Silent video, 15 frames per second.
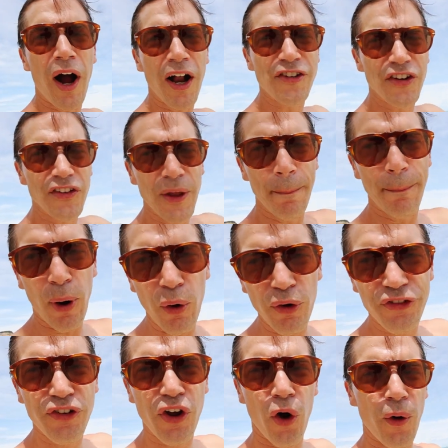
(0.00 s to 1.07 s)
watching the
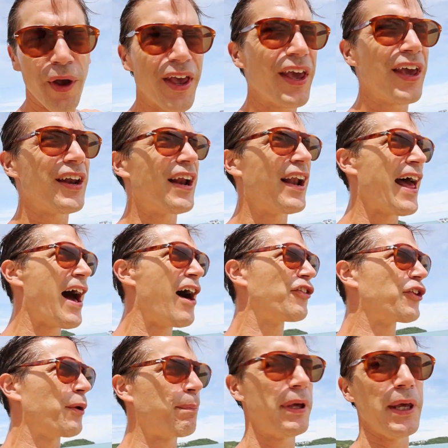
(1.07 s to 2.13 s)
boats go in and
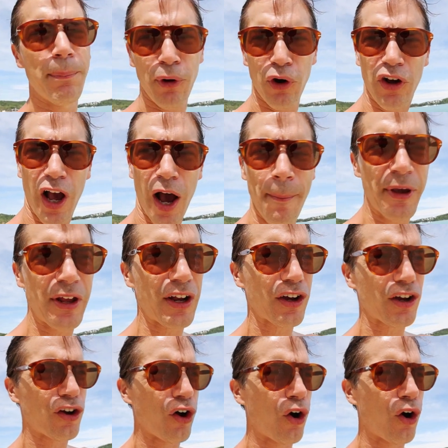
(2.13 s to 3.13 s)
out, the people coming and